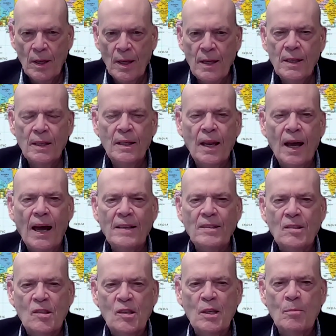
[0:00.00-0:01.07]
He did not
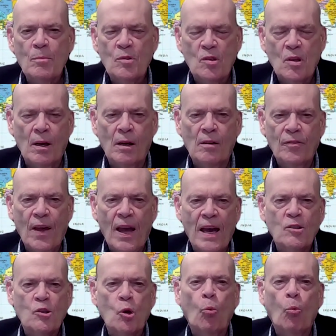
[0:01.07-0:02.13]
see himself
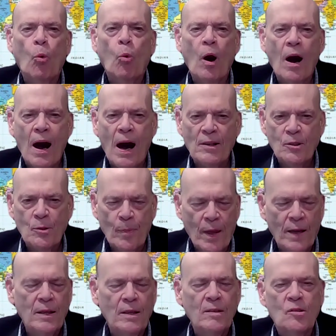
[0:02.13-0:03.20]
as a WASP,
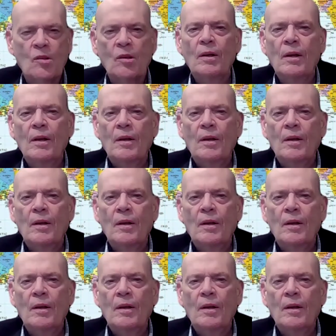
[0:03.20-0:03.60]
that is,